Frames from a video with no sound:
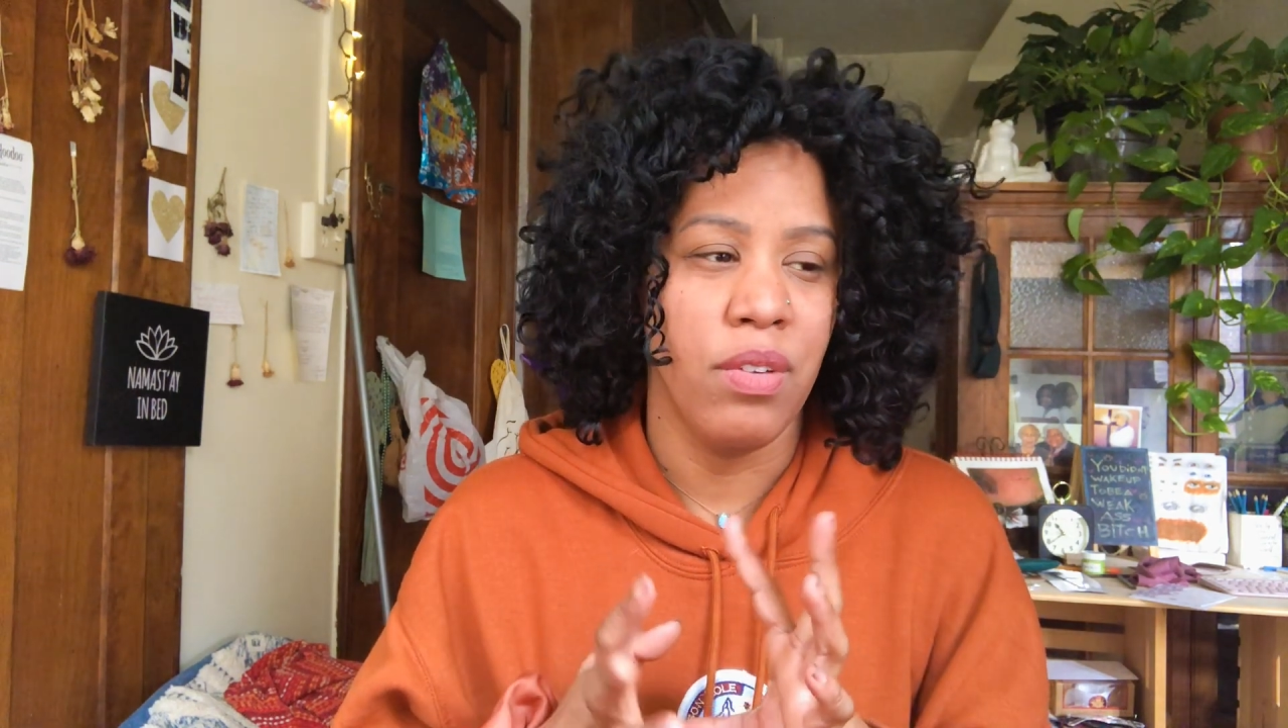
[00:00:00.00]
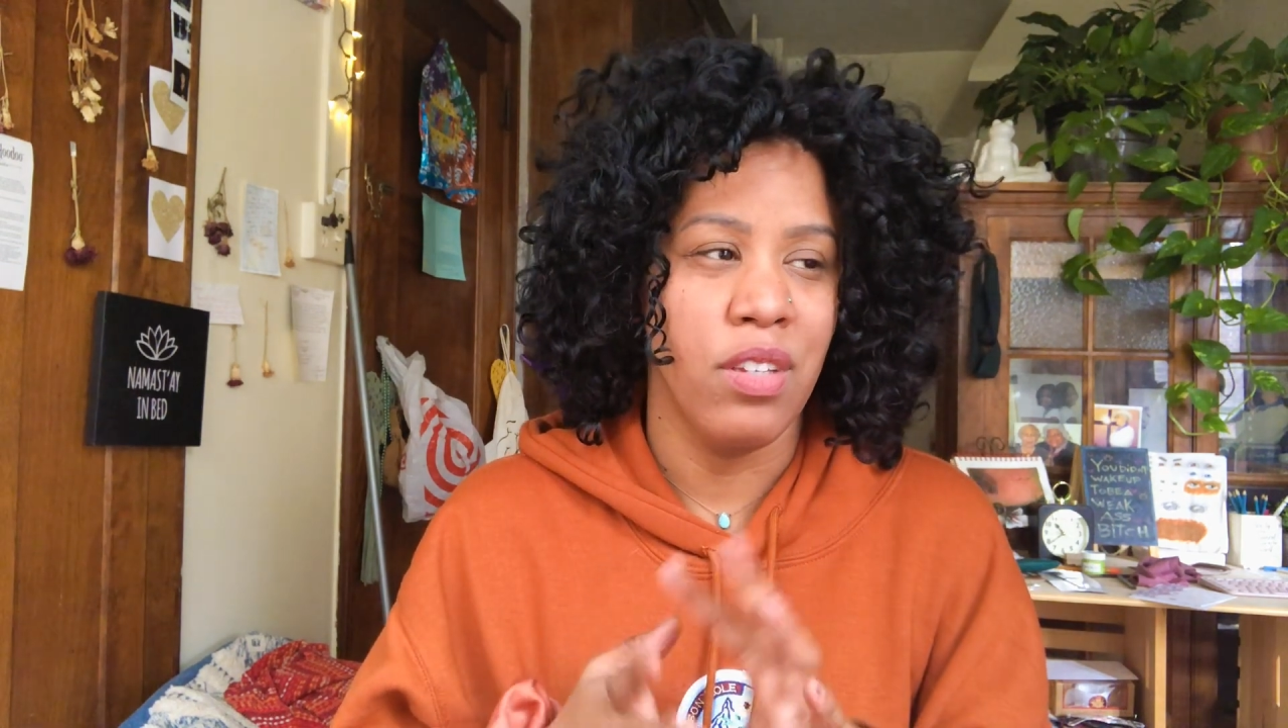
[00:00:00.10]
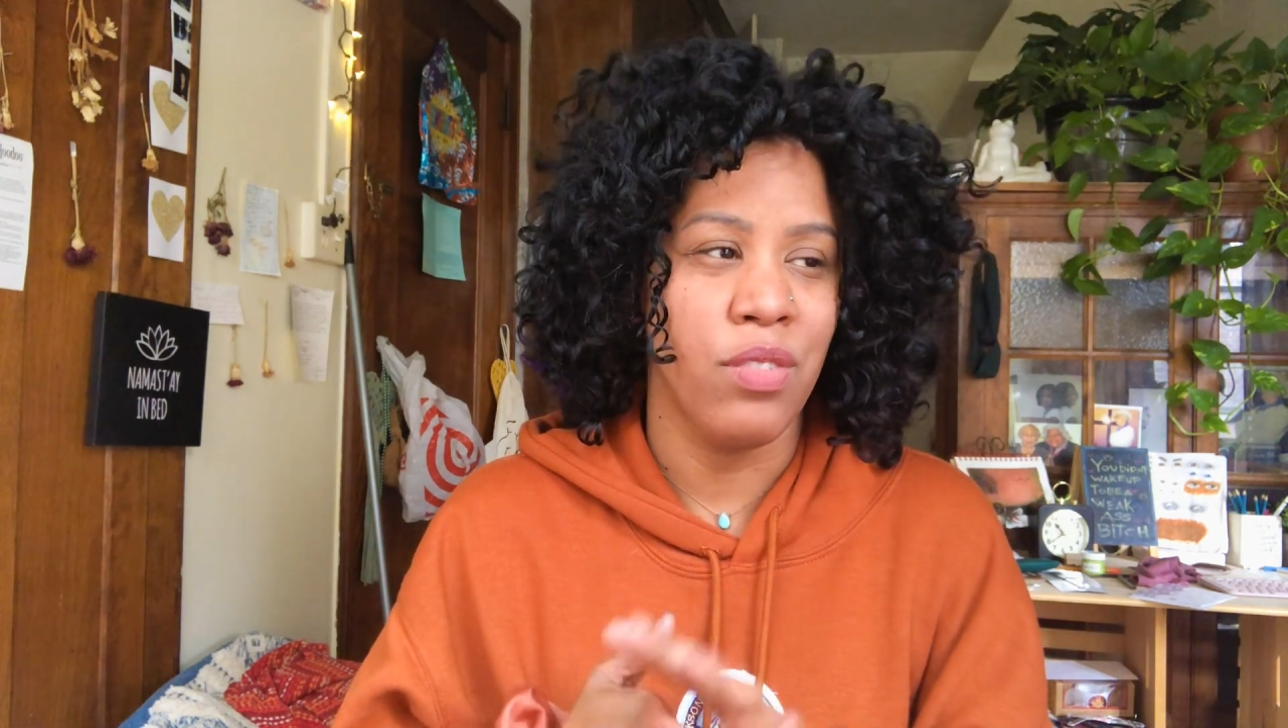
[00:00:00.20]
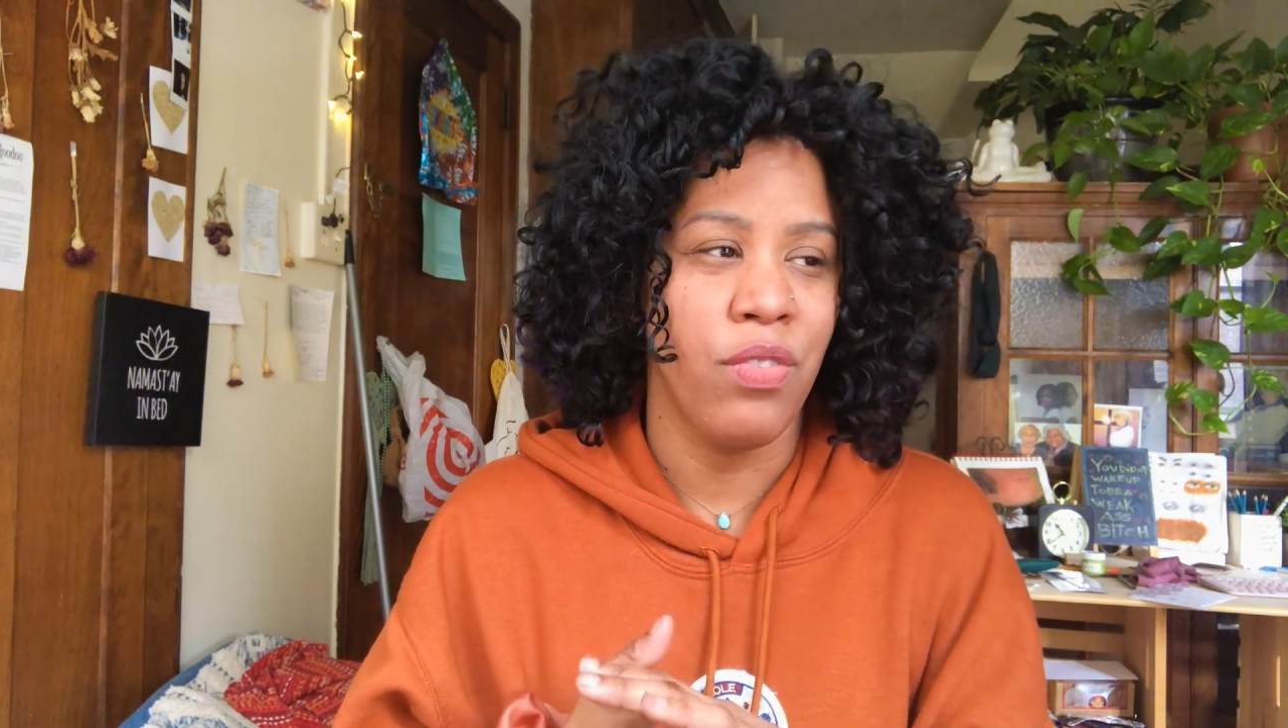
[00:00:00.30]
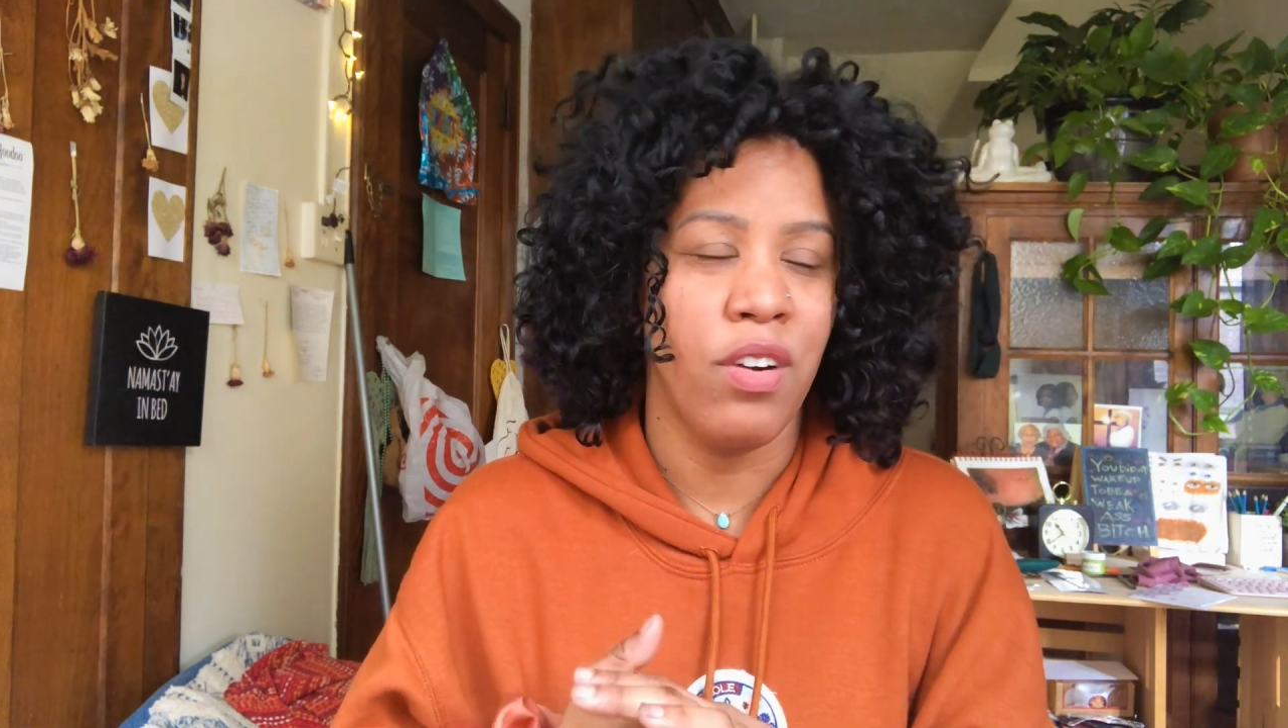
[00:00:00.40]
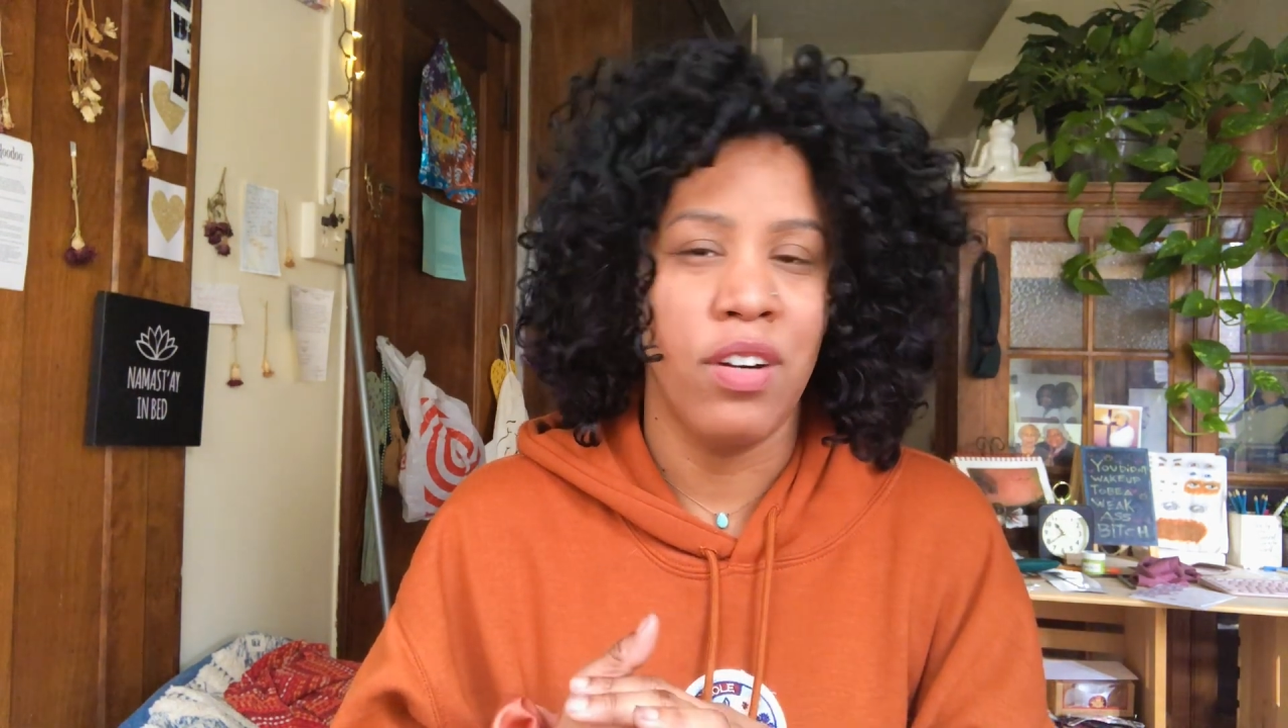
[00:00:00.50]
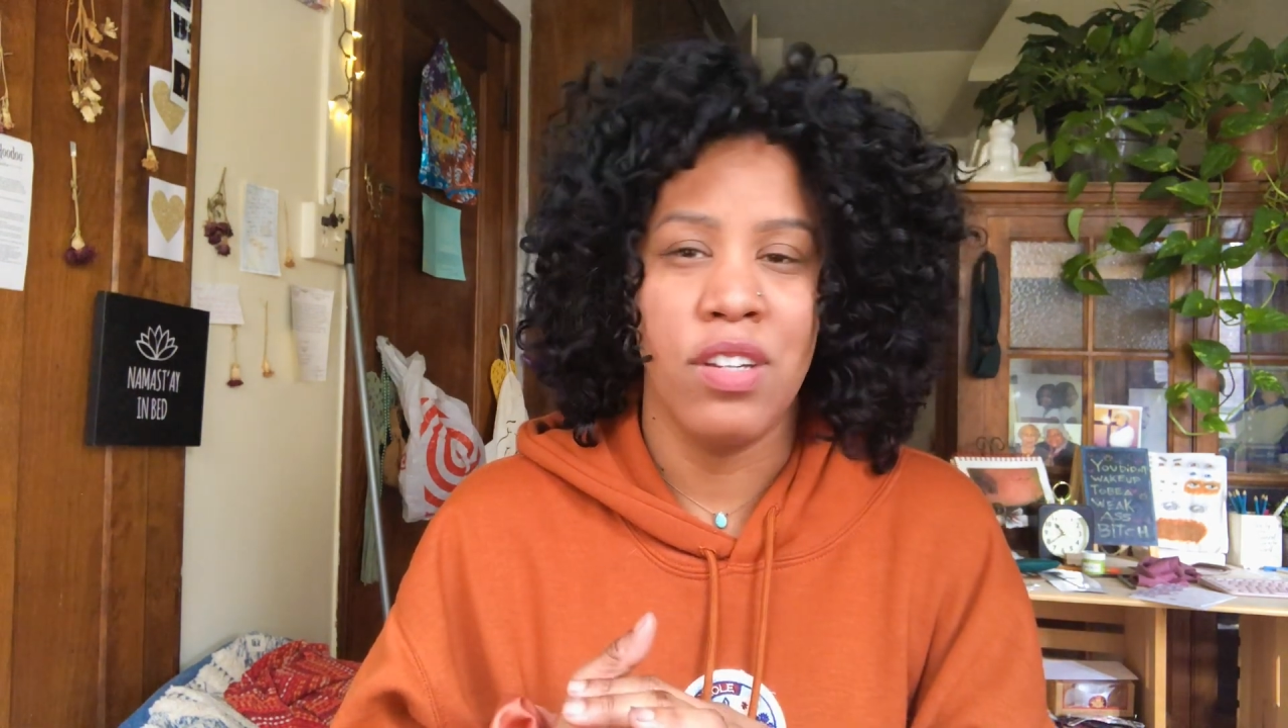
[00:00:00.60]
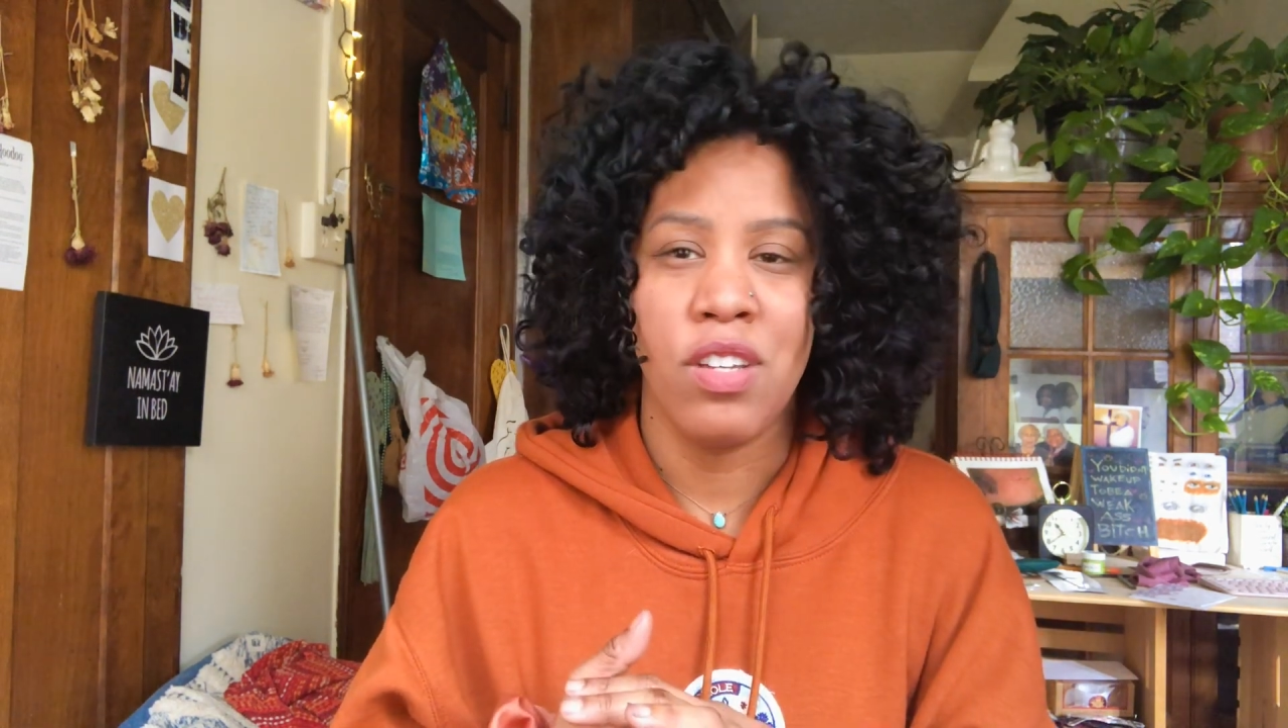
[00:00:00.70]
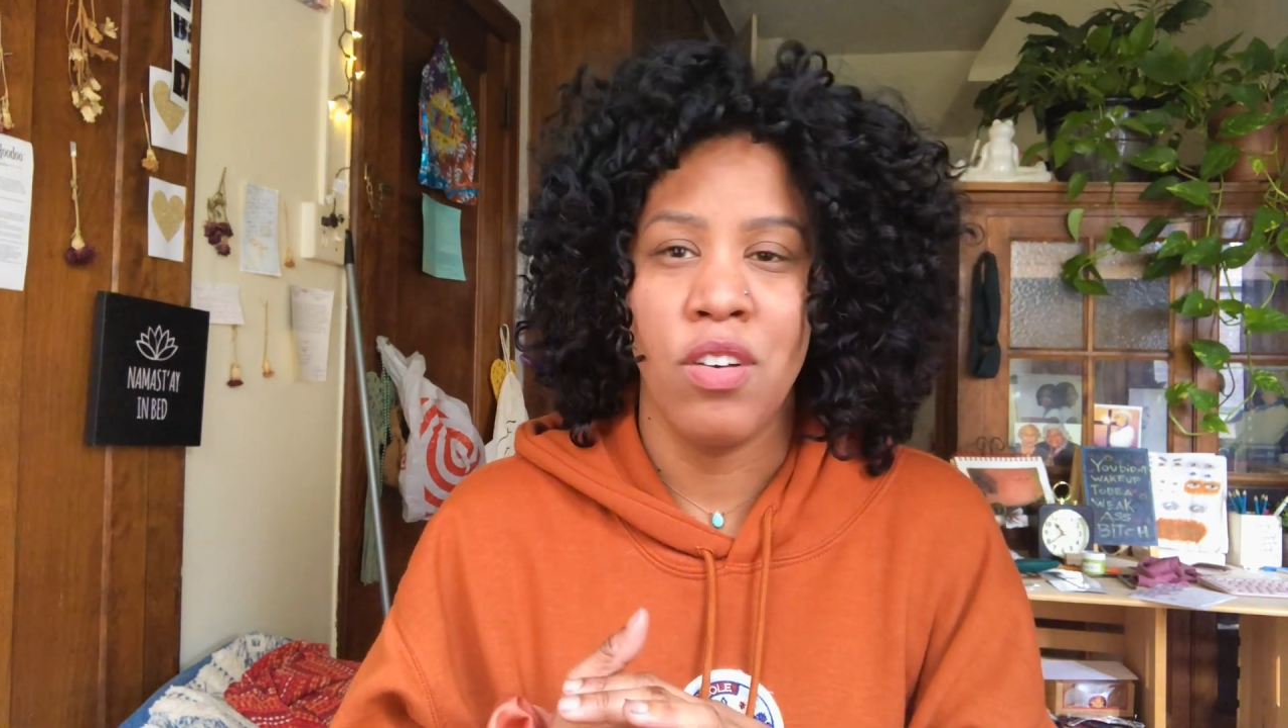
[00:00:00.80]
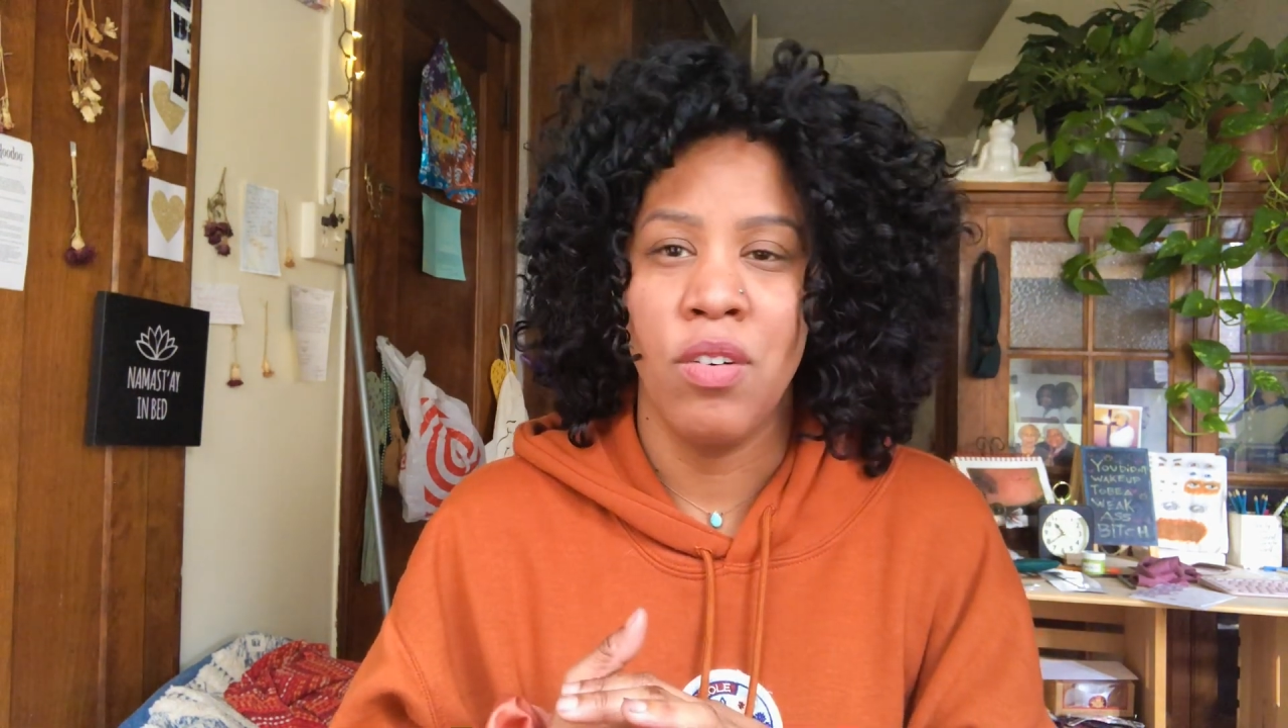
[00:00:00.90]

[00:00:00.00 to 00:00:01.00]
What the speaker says: as far as